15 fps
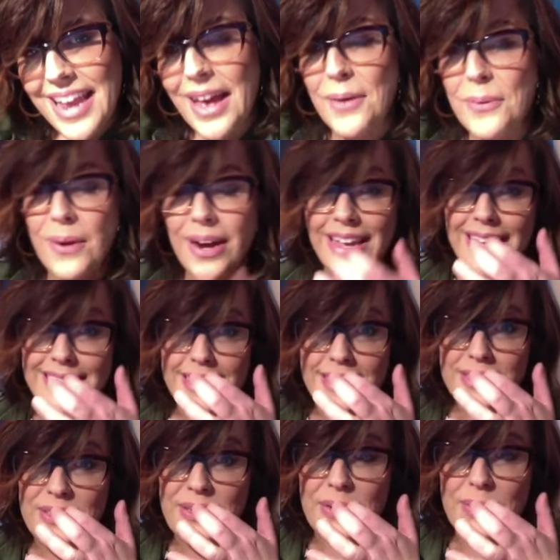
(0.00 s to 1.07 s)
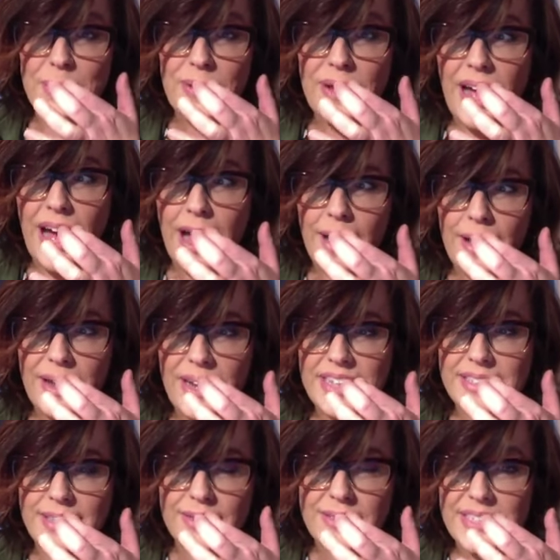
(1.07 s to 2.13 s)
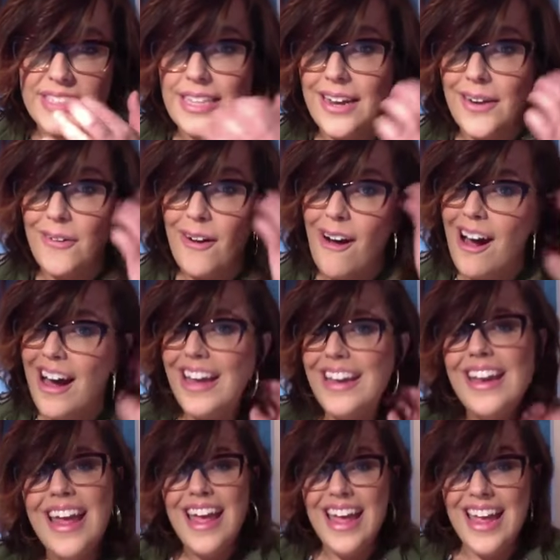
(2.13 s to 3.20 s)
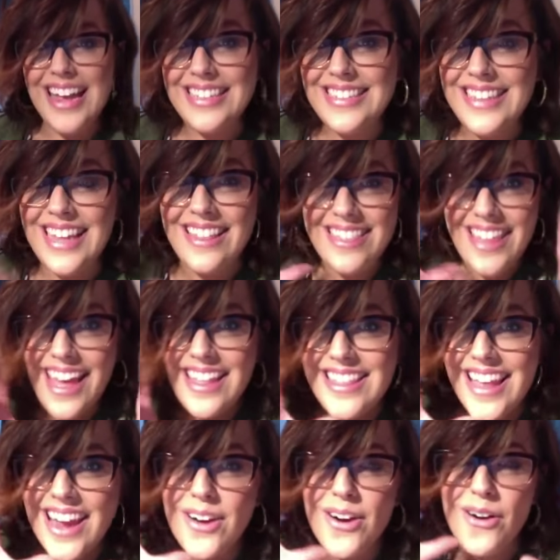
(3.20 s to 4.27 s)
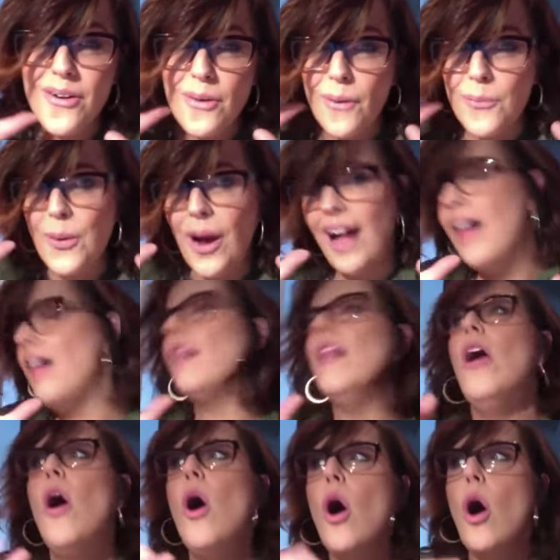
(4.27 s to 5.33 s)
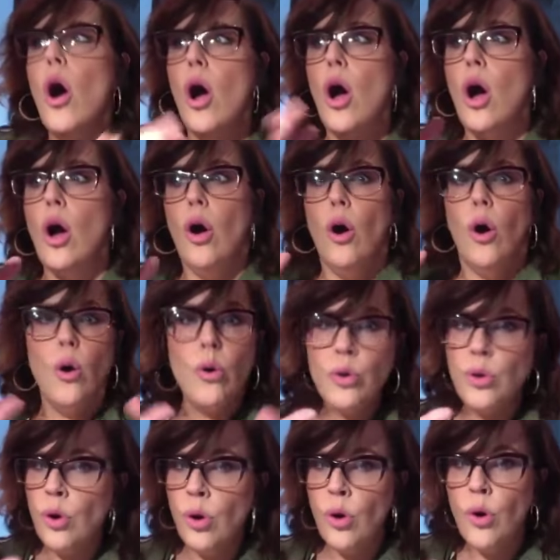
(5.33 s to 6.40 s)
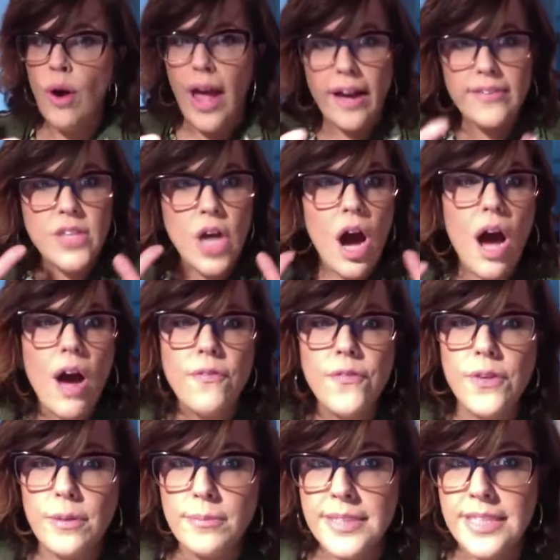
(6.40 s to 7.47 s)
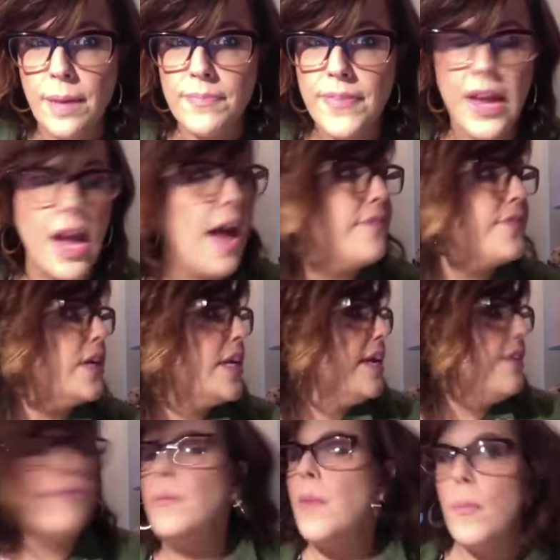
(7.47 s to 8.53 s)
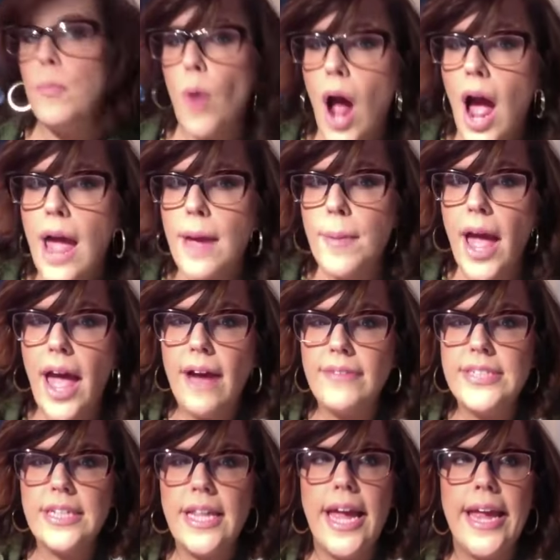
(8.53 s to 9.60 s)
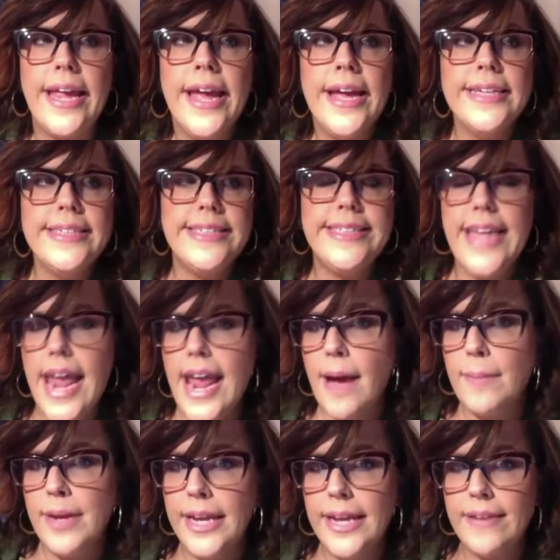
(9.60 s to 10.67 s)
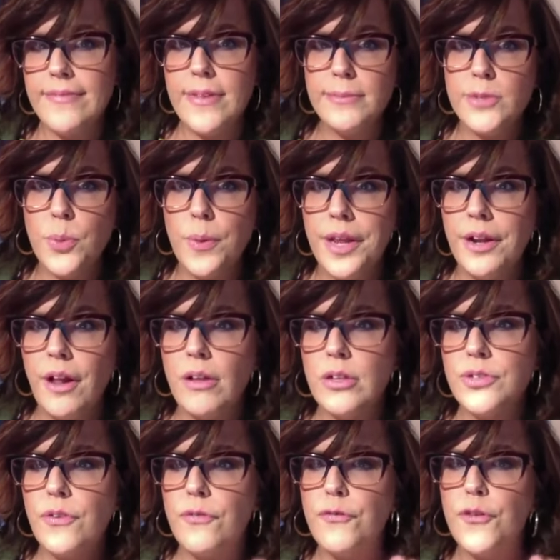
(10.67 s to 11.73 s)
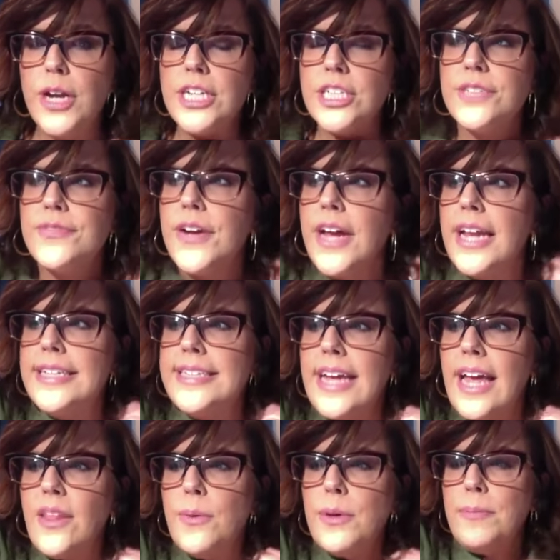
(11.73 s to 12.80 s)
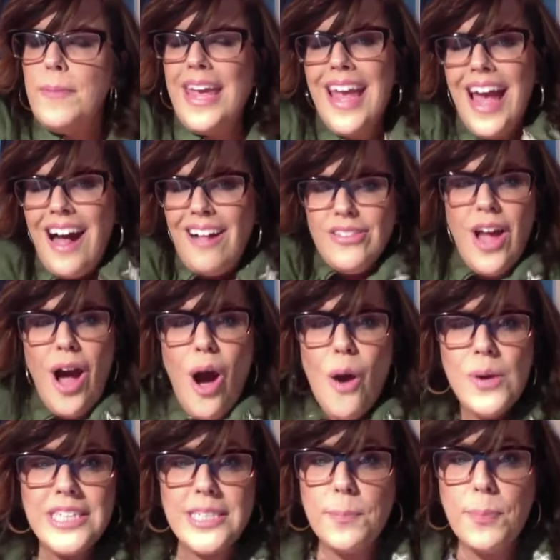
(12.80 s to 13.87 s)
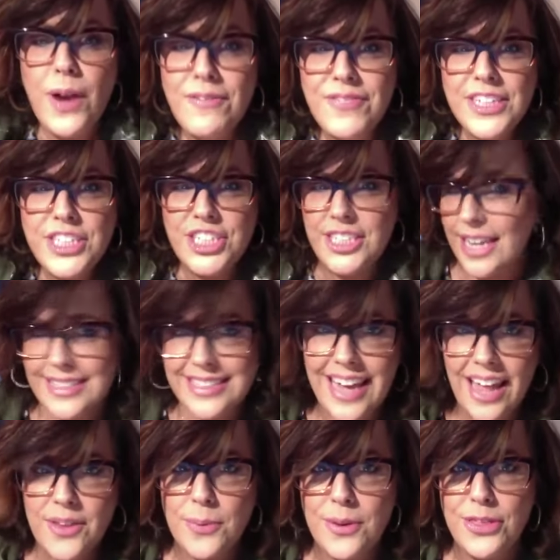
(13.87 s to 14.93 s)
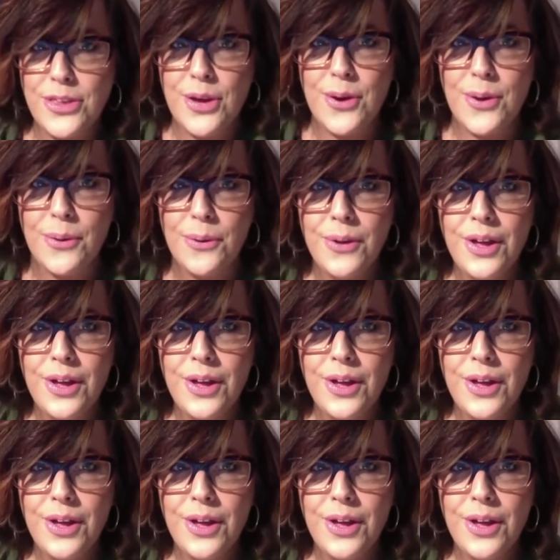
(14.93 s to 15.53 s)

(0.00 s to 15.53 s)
And what gets into consultants later on is that then they go, well, oh no, I have to offer them something. I have to give them a bribe. I have to like say I'm going to give them $20 for free just for getting together with me. Hell no, it's a privilege to get together with you.